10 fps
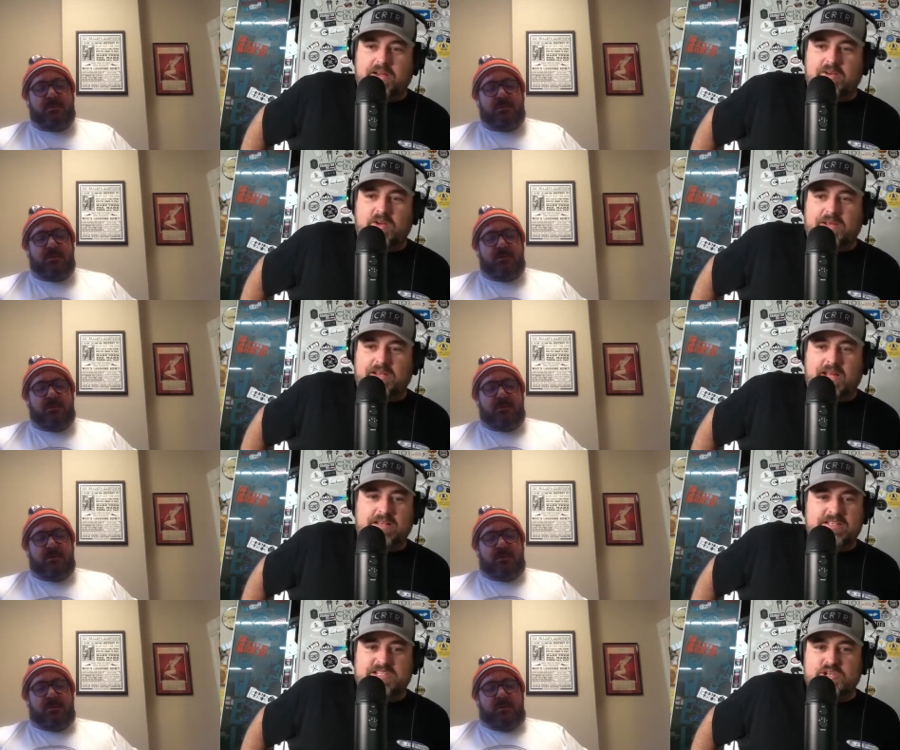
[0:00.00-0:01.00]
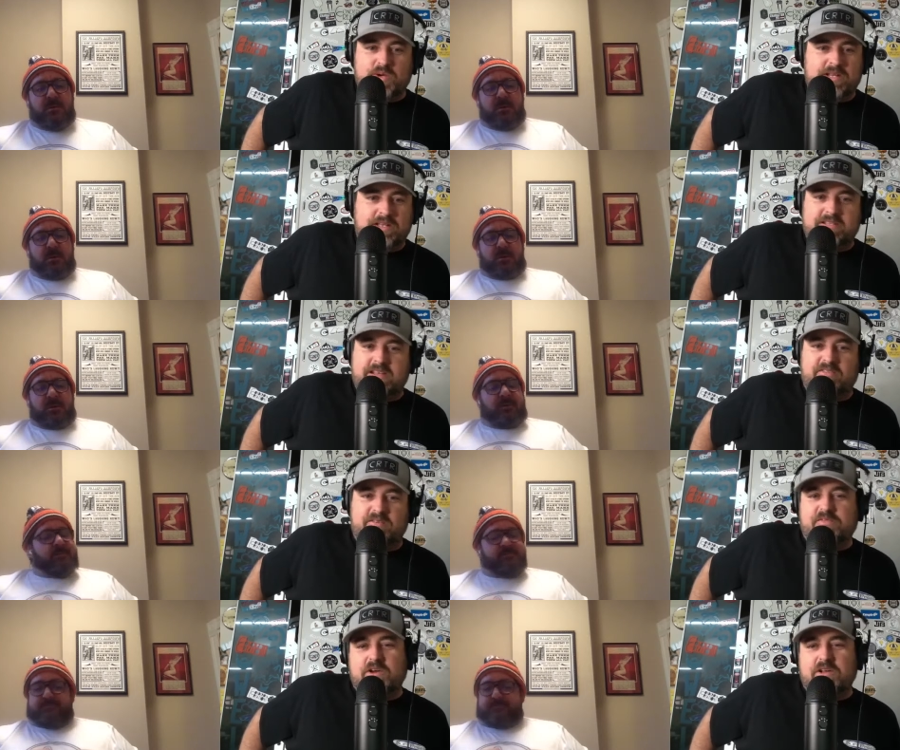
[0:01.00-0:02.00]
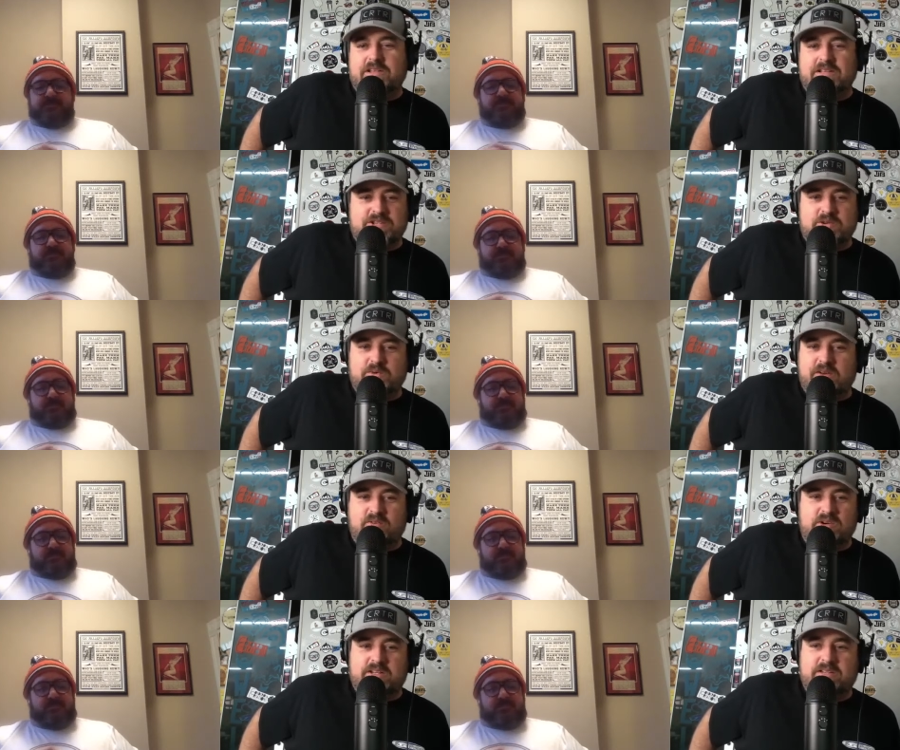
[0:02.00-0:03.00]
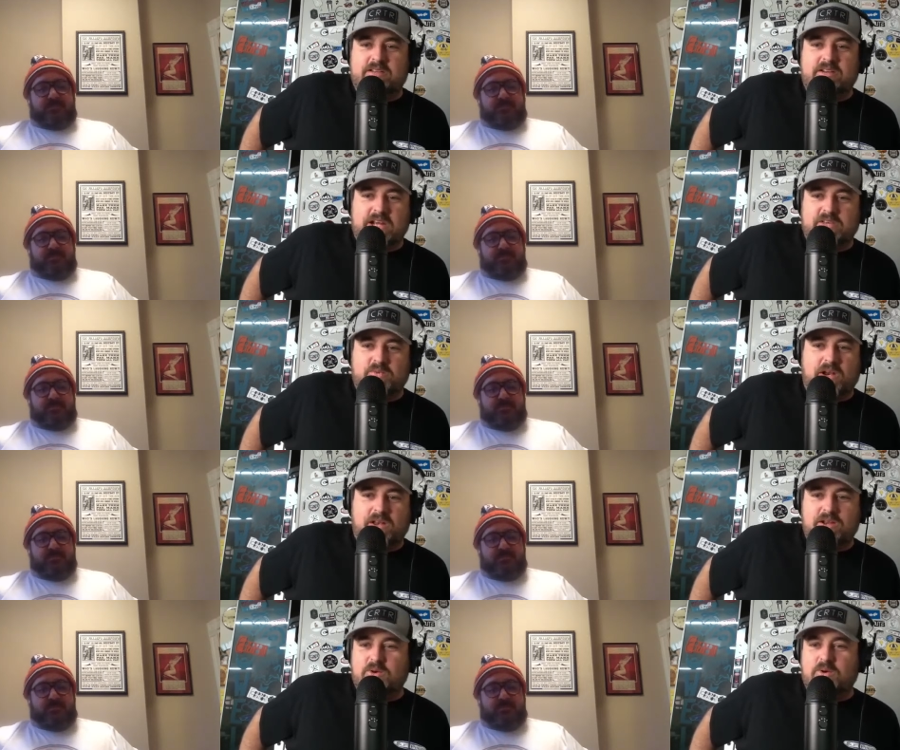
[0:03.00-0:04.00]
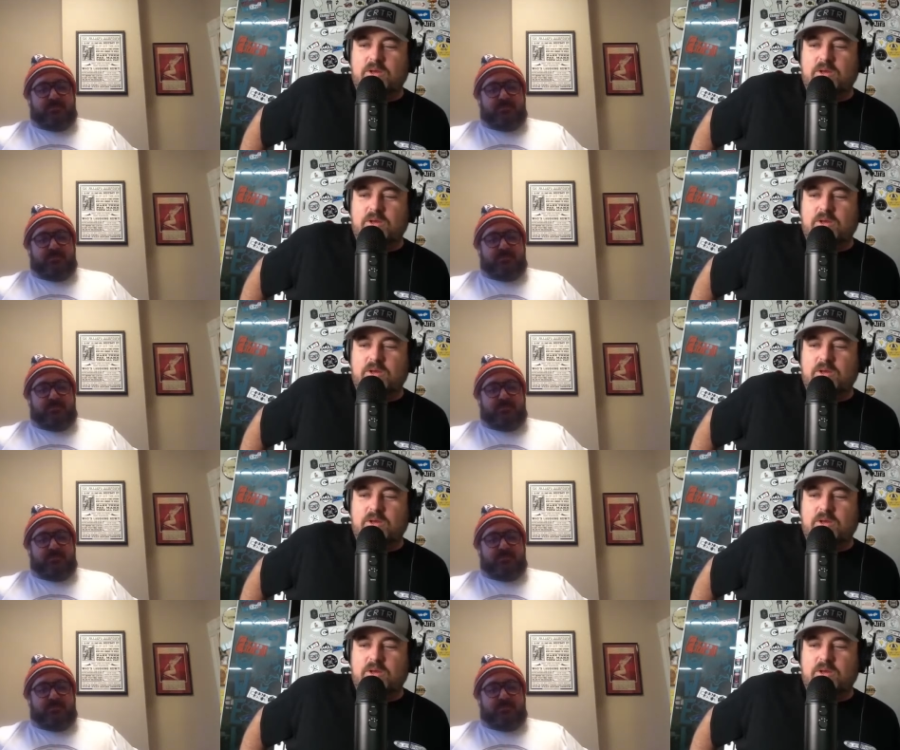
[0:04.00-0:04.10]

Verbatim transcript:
Speaker 1: You know what I mean? Like let's do it. Let's have some fun. Let's do whatever you guys want to do.